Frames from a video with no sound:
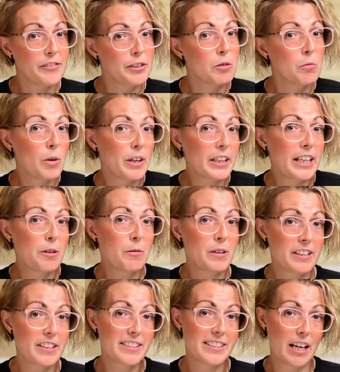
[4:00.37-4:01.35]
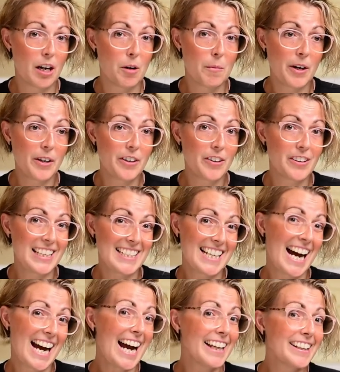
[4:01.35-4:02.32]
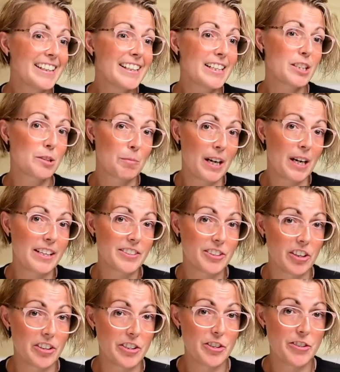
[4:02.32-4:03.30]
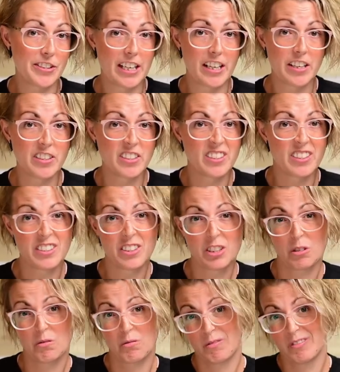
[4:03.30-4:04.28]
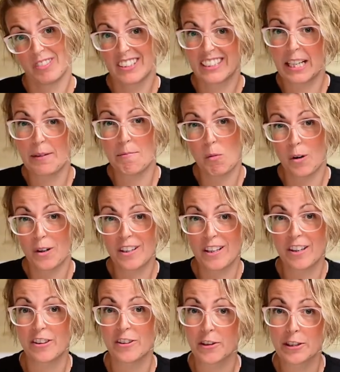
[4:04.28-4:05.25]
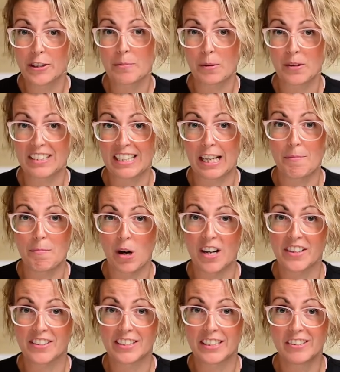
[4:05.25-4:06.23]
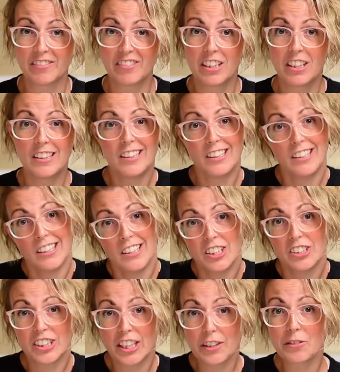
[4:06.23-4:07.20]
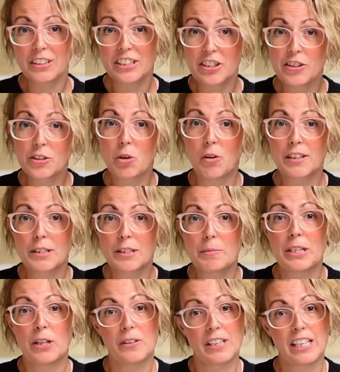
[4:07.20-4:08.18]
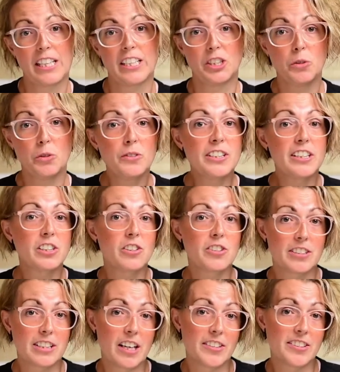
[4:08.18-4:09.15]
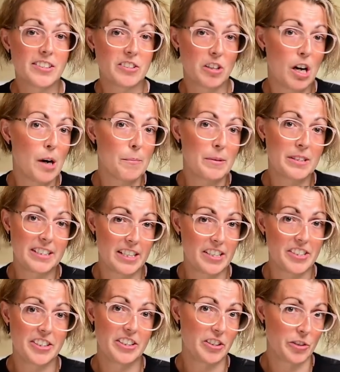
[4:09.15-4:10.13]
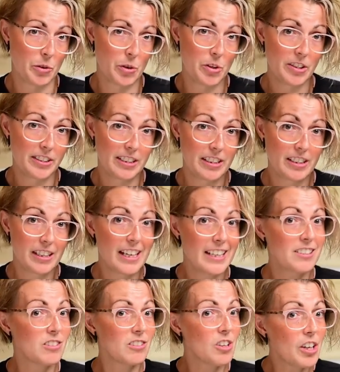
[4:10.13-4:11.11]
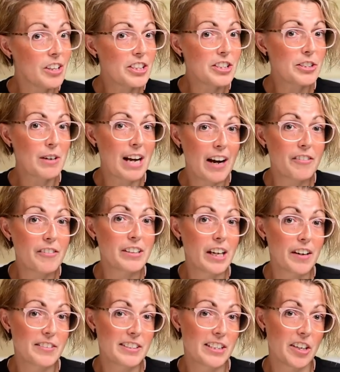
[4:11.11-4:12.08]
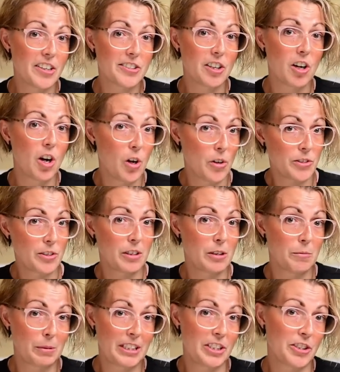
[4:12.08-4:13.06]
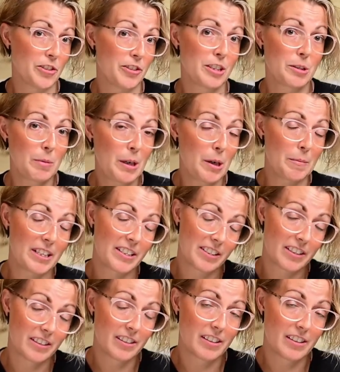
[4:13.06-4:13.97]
you're working with a cell marker that's highly expressed on your cells, so say more than 30% positive, generally you're going to be okay using your cells as compensation controls as long as you have enough cells to also complete your experiment